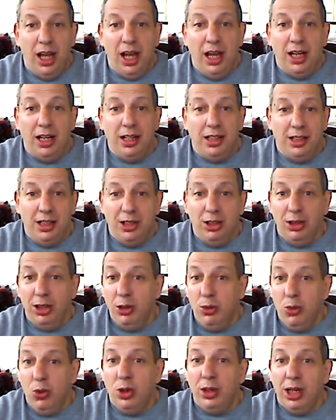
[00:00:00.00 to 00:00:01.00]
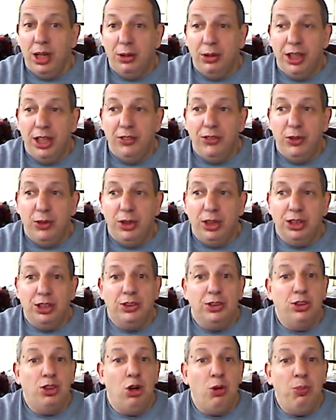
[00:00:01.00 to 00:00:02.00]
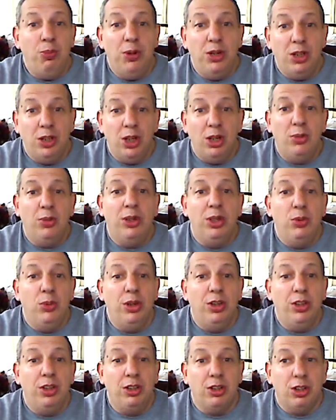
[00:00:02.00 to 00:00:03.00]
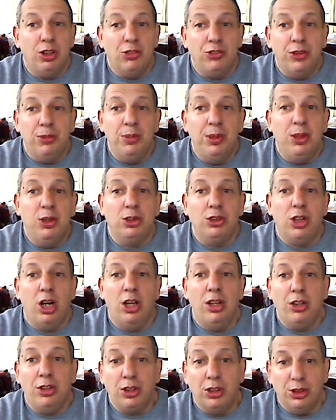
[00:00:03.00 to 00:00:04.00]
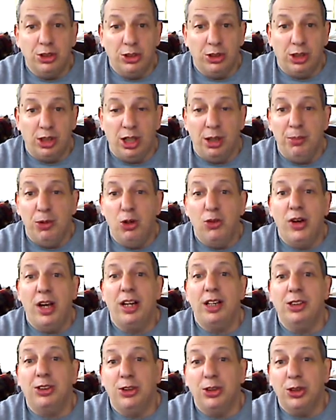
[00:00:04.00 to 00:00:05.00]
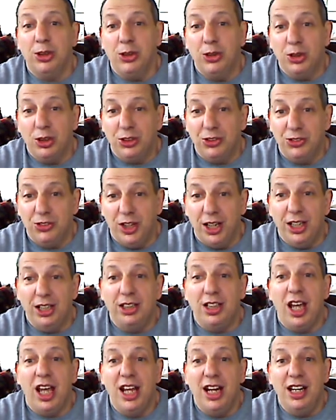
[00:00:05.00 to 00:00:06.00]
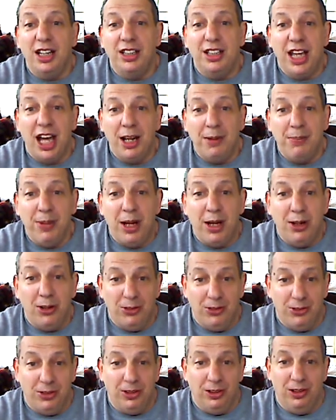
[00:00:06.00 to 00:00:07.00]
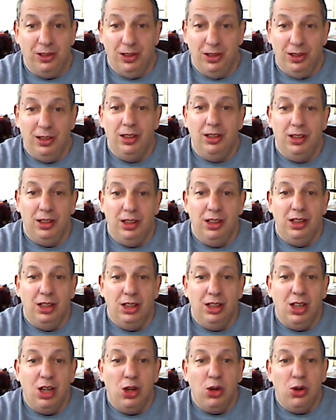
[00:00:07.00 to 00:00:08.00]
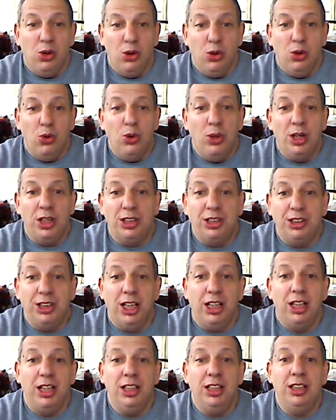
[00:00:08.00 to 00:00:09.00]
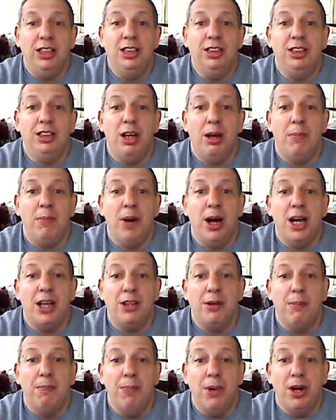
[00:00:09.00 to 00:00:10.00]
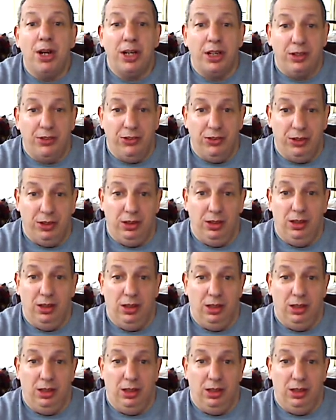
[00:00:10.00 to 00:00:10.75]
And the only warning I'll give you is don't put it on when you're with your girlfriend because other girls are going to come over and it's going to cause fights. It is that powerful. We are selling these by the bucketful.